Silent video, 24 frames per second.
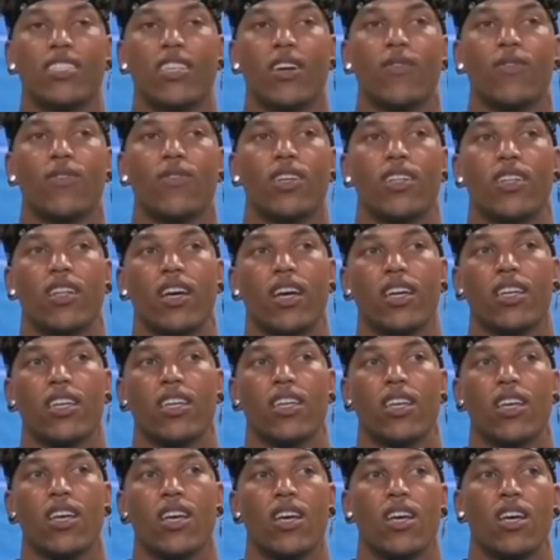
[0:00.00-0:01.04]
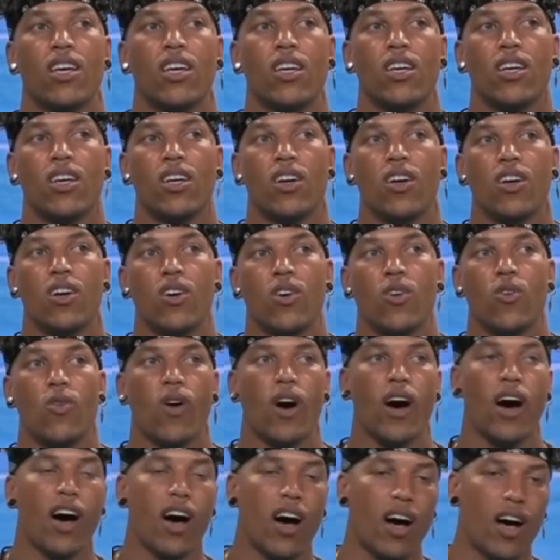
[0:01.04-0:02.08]
that's definitely like
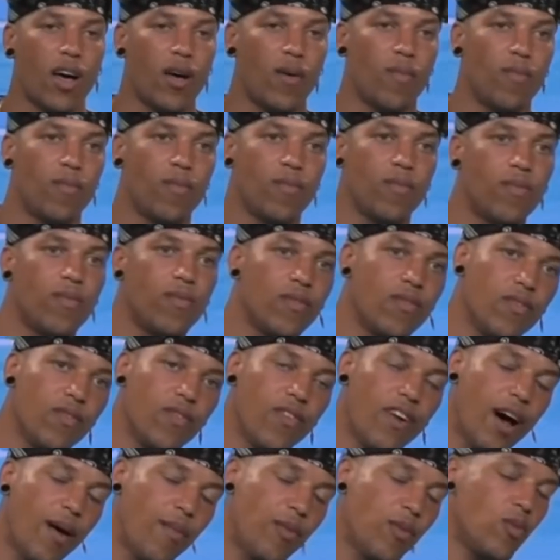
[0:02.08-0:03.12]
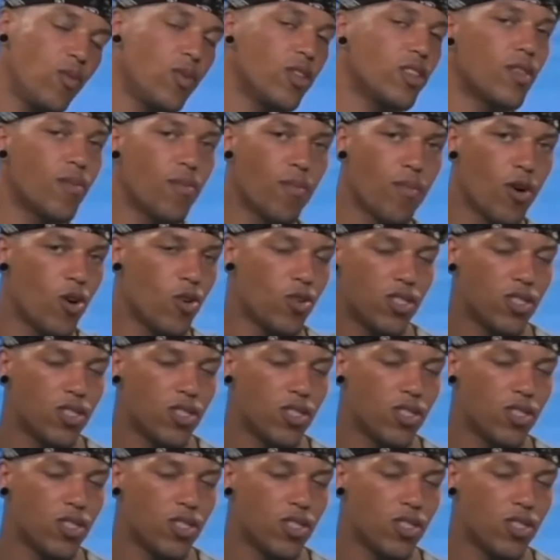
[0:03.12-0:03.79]
who I'm vibing with the